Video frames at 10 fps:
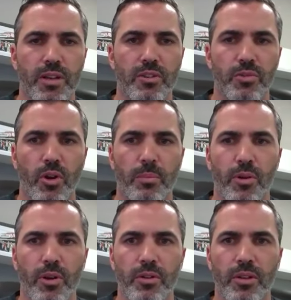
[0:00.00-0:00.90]
We got to do our
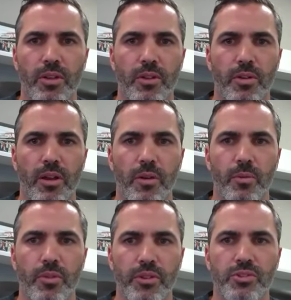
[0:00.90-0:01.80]
part uh,
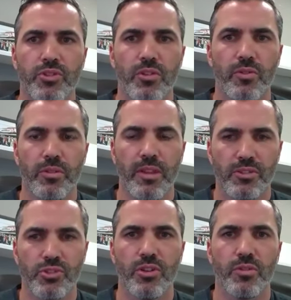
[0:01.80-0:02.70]
with this gener-
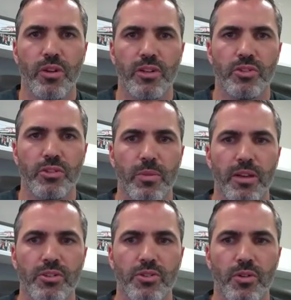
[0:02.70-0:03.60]
next generation and
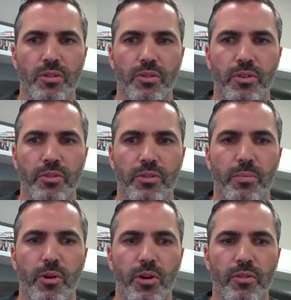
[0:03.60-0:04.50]
making sure that they're, they're
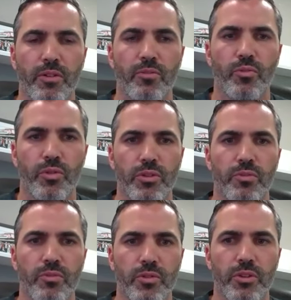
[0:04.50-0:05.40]
part of a
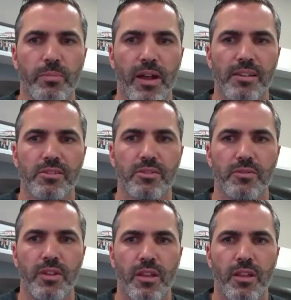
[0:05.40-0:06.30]
really, really positive
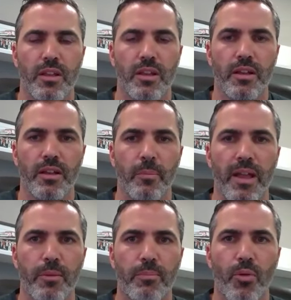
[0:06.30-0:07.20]
uh,
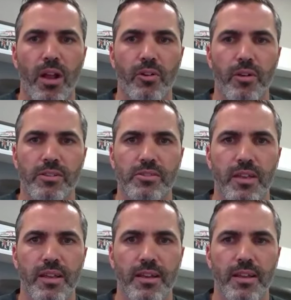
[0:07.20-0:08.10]
amount of progress.
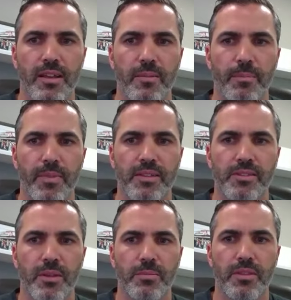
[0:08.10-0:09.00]
And uh,
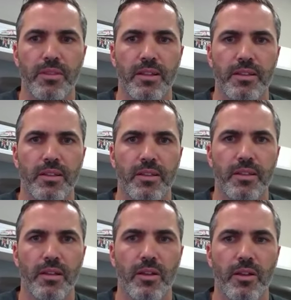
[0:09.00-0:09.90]
that's something that,
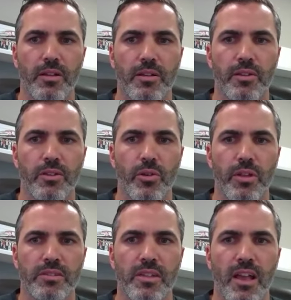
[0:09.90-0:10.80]
Uh, you know,
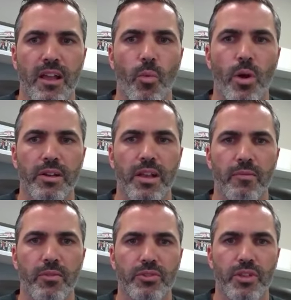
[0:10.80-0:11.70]
it's not a one
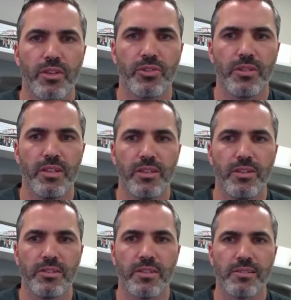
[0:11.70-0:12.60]
conversation
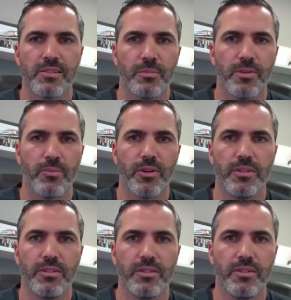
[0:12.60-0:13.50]
deal. It's not something where
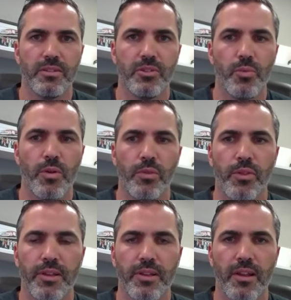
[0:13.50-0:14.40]
you, you do one
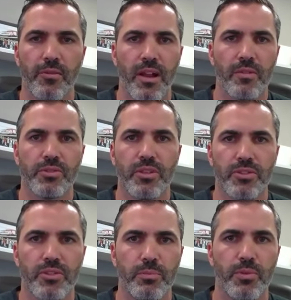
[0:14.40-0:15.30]
thing, you have a
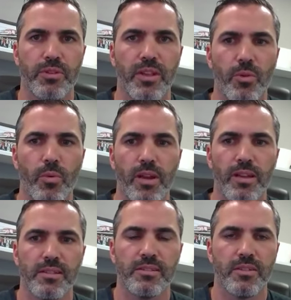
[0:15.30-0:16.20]
conversation, you put that
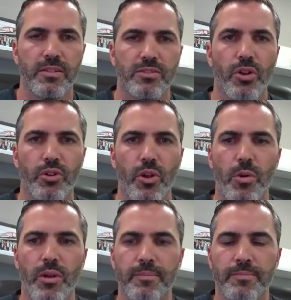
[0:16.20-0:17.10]
away. It's, it's
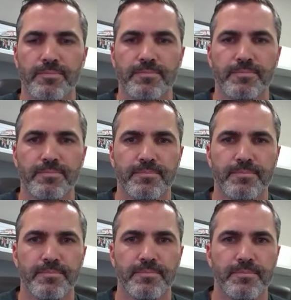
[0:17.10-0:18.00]
ongoing.
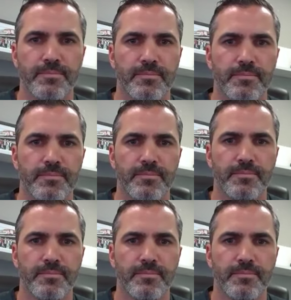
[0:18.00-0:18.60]
Great.